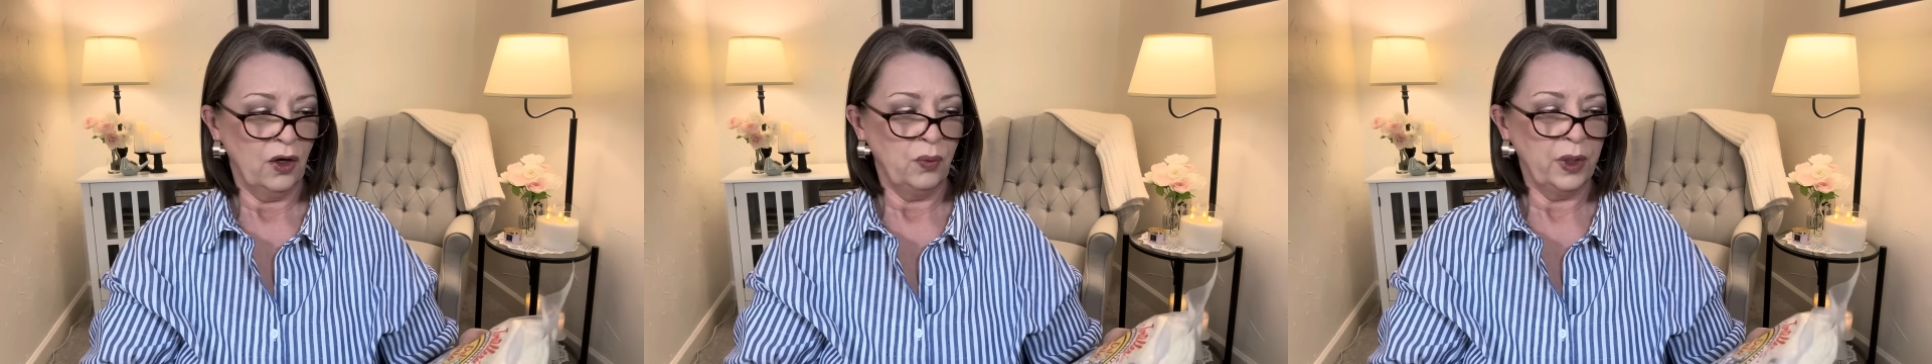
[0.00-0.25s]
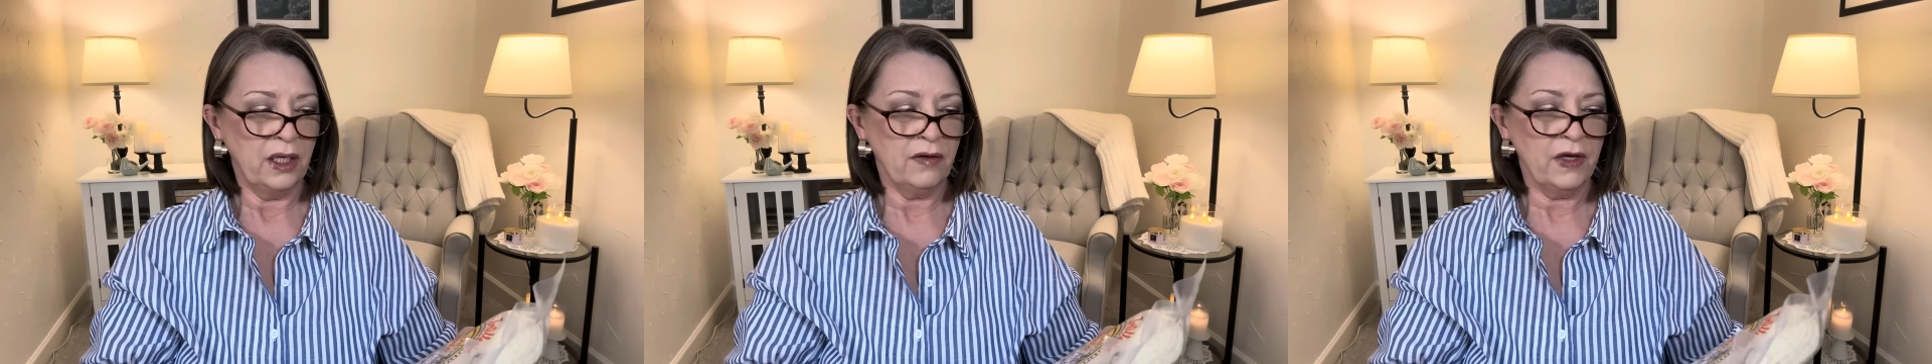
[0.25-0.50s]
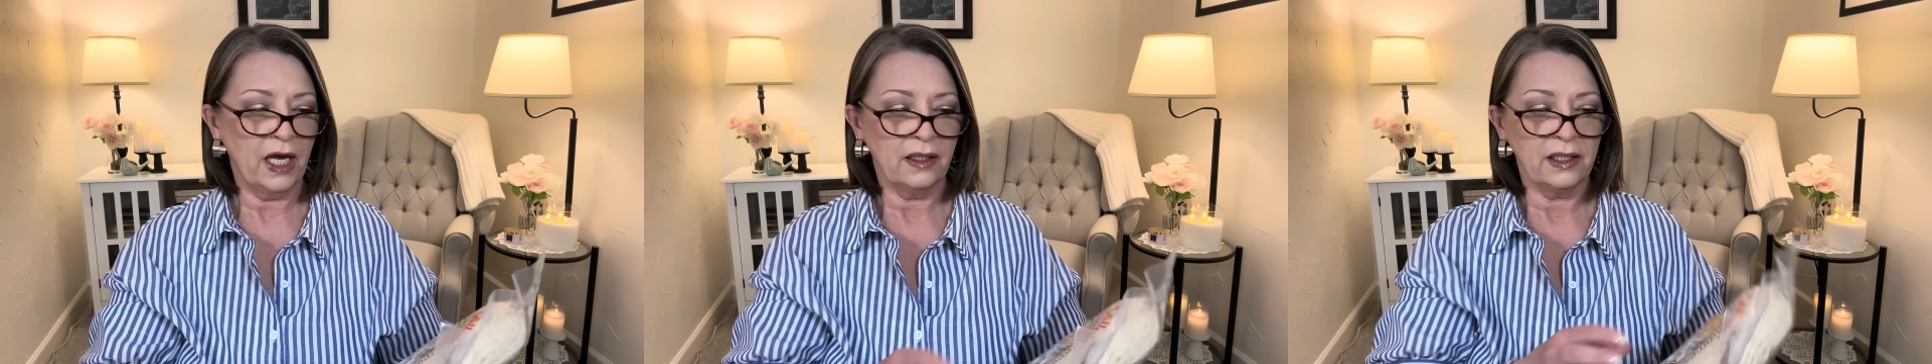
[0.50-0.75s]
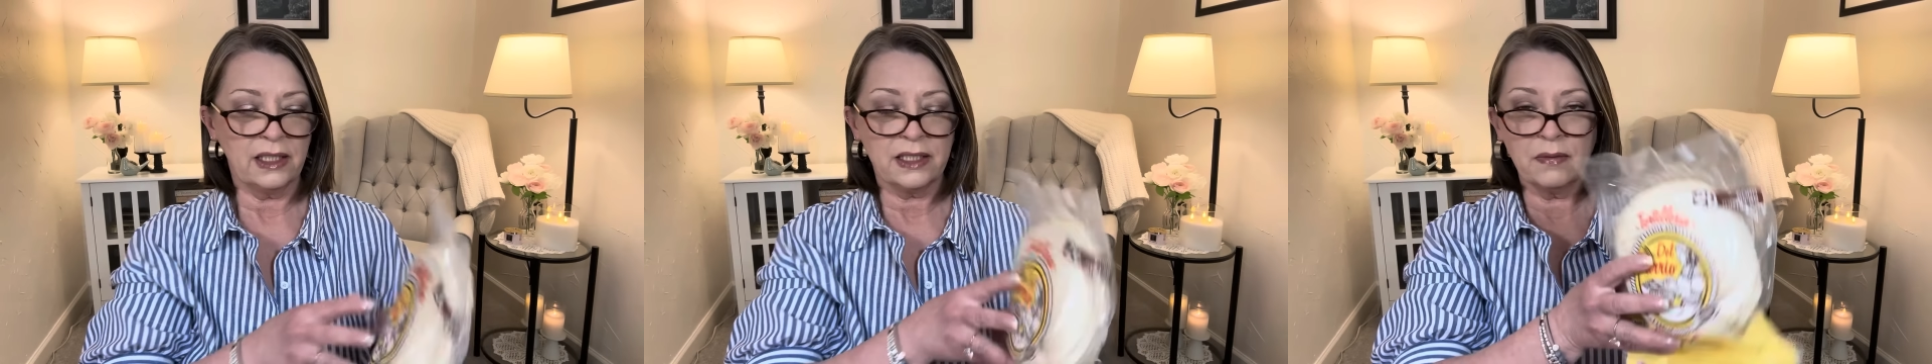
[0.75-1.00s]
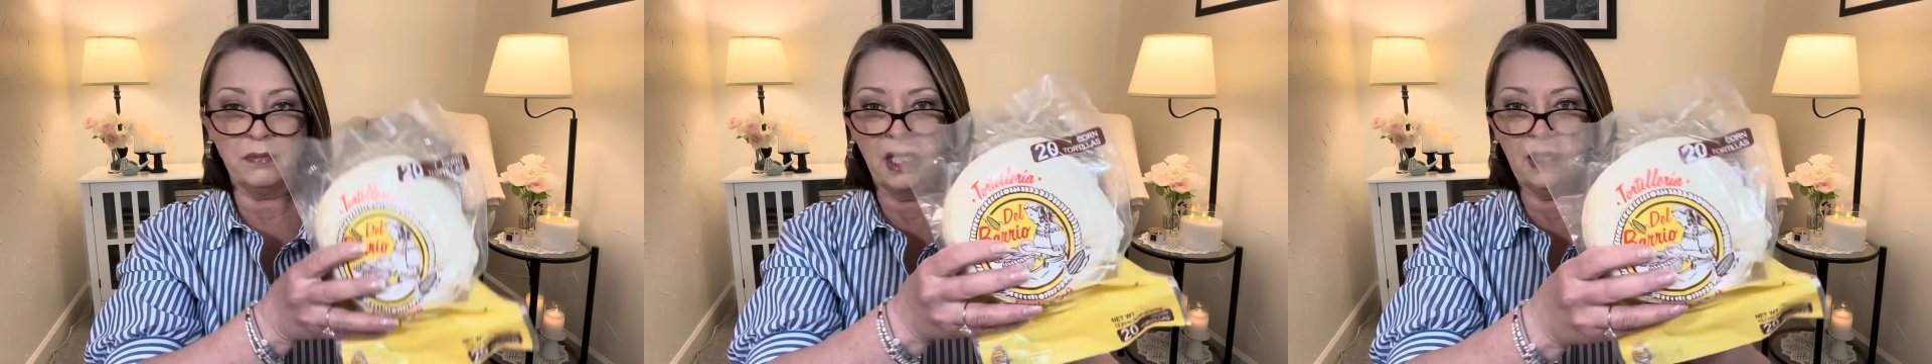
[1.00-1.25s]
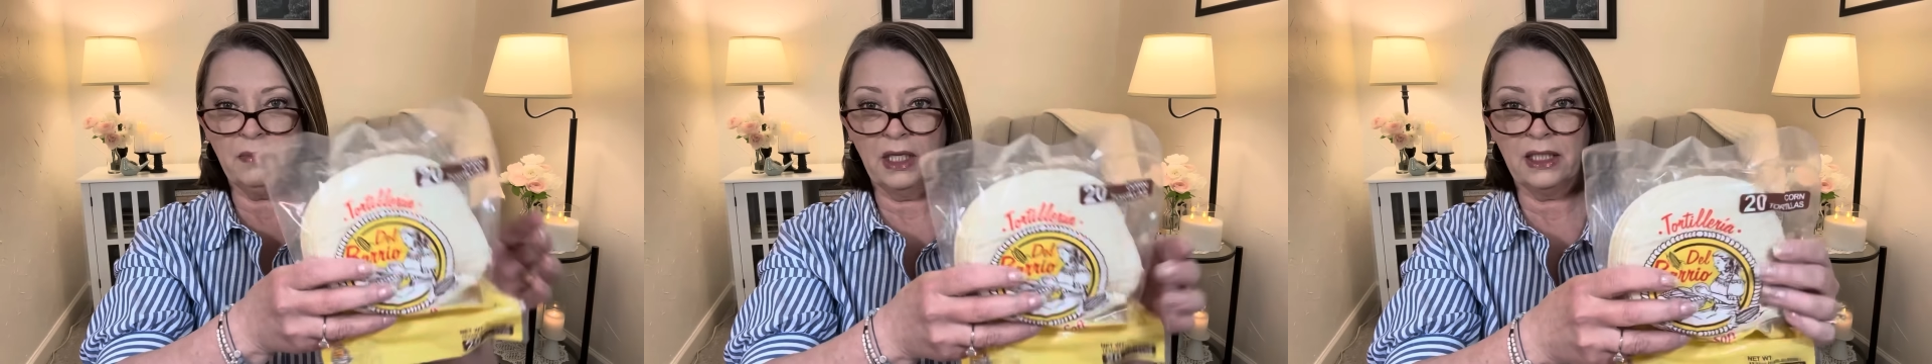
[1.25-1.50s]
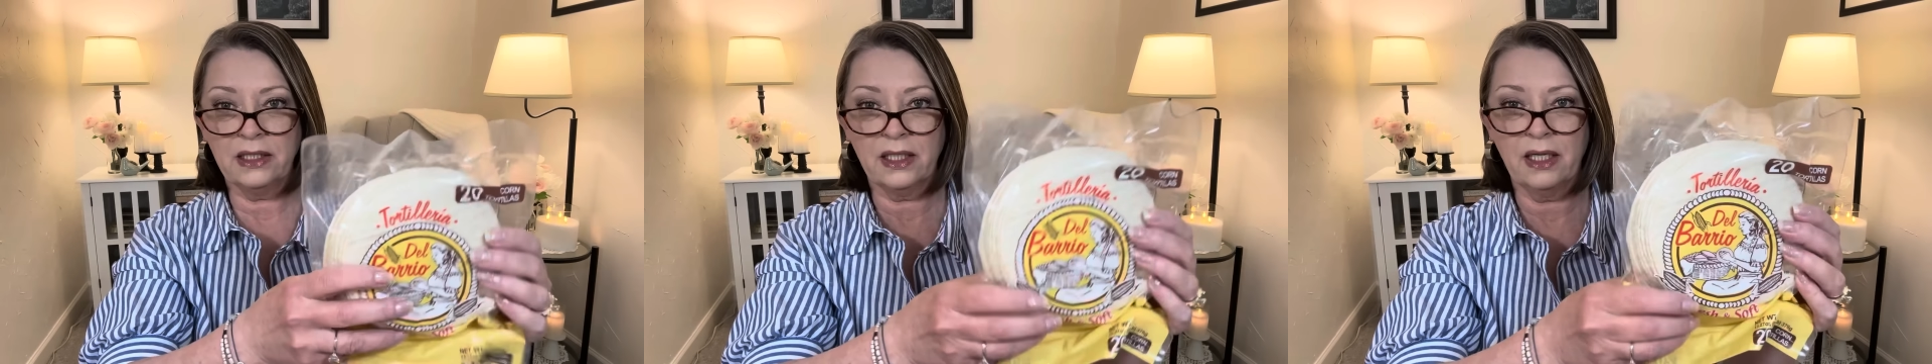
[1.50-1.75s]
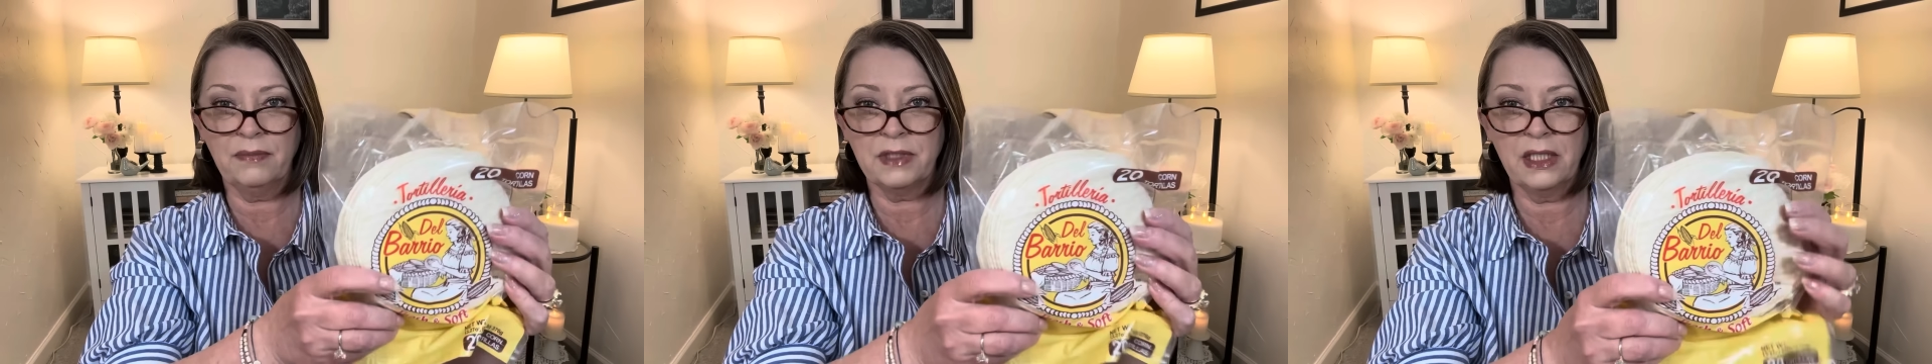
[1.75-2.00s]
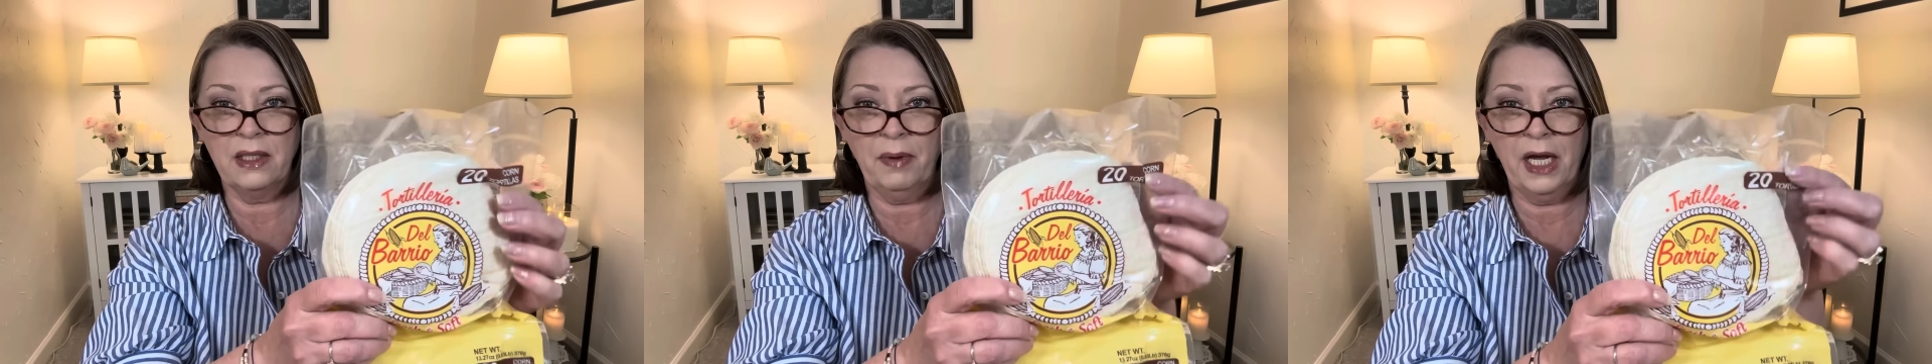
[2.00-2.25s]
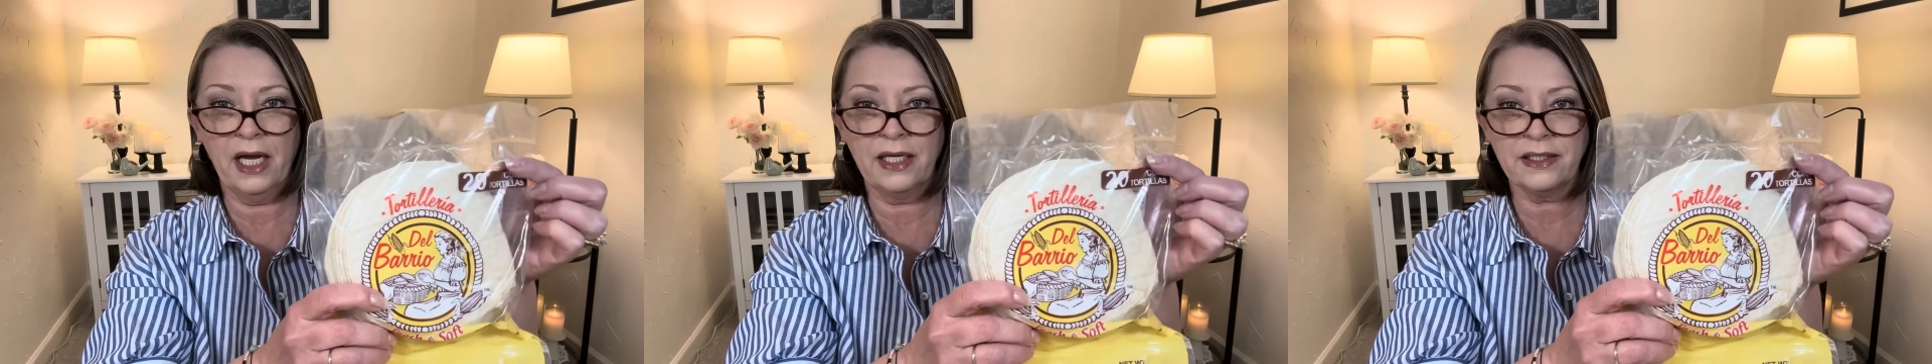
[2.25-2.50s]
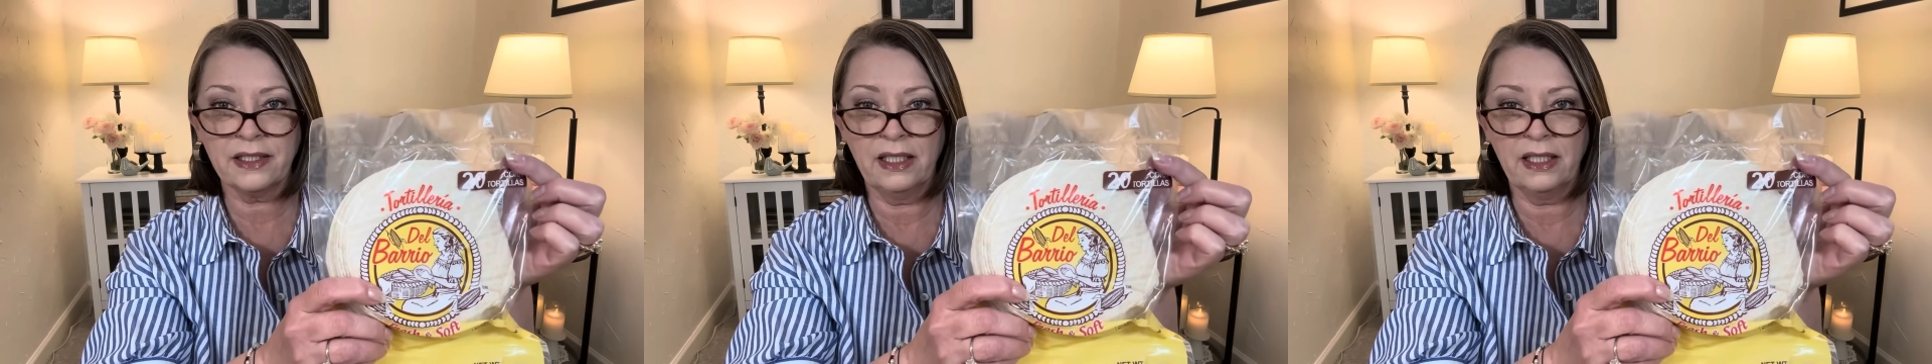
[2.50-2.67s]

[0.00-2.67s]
We have had these many, many times in the past,